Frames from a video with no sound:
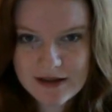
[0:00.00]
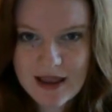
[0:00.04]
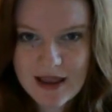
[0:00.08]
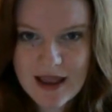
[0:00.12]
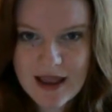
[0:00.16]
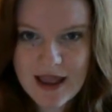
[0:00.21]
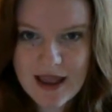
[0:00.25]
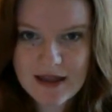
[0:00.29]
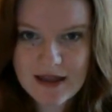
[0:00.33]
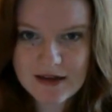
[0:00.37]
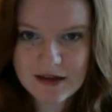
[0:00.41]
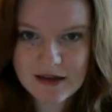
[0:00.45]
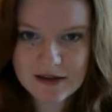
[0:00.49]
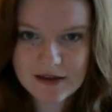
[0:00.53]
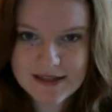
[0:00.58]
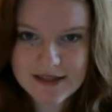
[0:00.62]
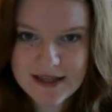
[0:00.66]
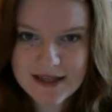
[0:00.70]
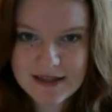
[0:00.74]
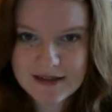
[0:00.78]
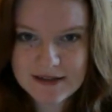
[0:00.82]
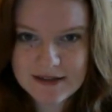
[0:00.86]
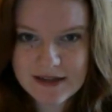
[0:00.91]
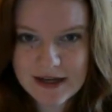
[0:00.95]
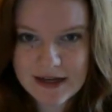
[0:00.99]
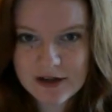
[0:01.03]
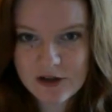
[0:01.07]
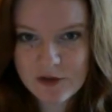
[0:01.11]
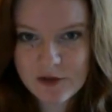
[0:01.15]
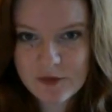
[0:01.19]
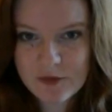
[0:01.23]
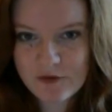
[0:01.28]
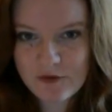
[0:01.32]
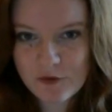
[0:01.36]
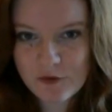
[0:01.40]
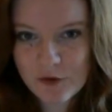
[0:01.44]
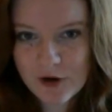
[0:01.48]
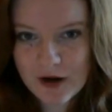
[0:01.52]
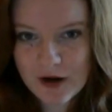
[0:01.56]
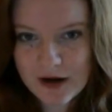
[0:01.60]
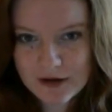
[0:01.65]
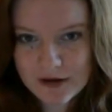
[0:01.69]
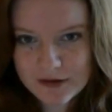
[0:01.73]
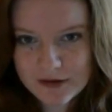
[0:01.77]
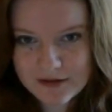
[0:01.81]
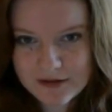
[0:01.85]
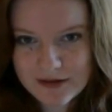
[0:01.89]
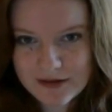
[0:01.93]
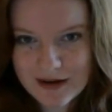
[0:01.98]
and I'll say the title before
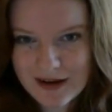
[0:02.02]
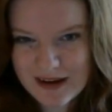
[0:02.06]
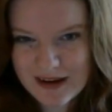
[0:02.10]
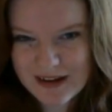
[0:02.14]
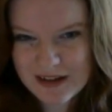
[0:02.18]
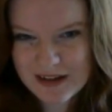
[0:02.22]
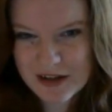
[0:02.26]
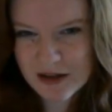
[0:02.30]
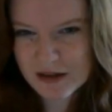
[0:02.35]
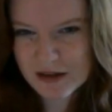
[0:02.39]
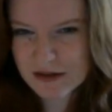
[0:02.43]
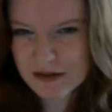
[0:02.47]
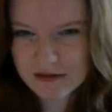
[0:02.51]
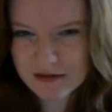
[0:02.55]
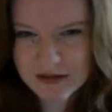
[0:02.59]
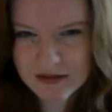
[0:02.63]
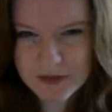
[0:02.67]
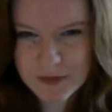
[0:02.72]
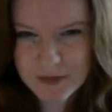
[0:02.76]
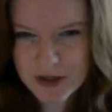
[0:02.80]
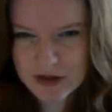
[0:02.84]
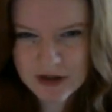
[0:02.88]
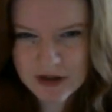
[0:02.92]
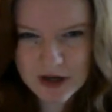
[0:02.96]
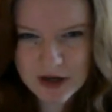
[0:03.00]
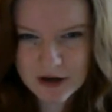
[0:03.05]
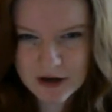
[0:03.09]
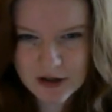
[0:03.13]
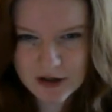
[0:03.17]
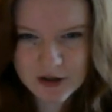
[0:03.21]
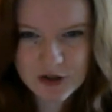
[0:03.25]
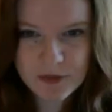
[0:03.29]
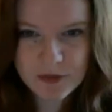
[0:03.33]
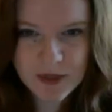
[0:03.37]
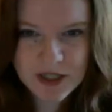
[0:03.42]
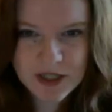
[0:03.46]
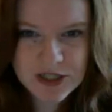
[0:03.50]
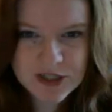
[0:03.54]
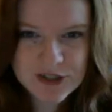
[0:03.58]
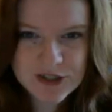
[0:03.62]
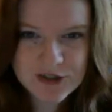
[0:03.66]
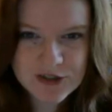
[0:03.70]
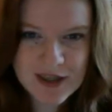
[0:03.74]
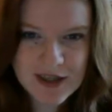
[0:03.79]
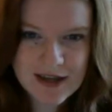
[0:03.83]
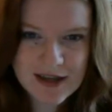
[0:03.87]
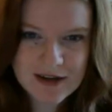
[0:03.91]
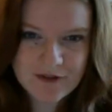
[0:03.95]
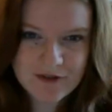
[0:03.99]
I talk about the arc too much, so
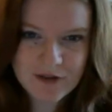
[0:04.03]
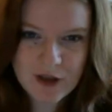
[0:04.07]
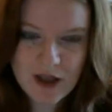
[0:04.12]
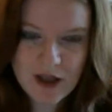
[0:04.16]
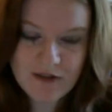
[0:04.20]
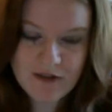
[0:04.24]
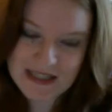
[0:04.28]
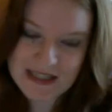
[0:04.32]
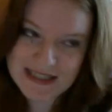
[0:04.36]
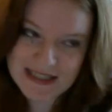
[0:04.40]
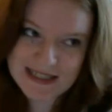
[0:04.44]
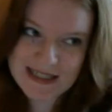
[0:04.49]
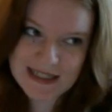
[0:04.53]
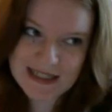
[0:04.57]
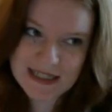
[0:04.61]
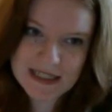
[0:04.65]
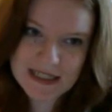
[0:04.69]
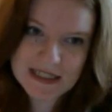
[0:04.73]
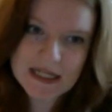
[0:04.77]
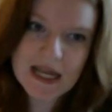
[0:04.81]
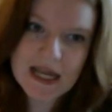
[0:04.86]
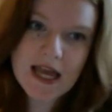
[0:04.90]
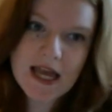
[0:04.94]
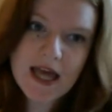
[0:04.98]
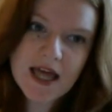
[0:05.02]
that if you haven't seen it,